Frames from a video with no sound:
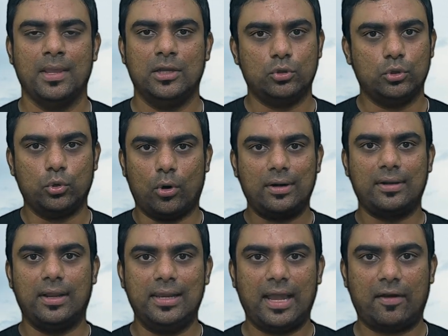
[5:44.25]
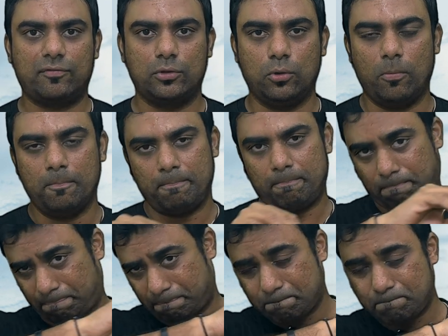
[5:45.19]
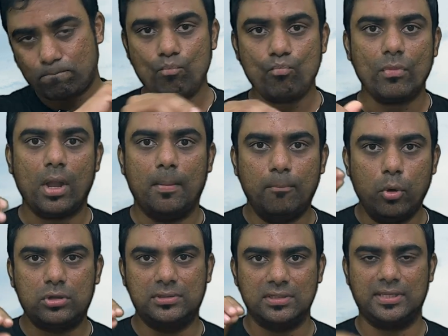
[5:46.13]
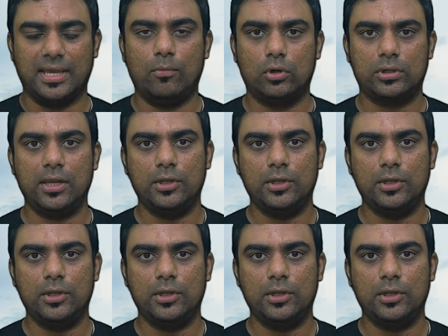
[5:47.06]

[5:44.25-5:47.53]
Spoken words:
So you don't really have to book the same hotel.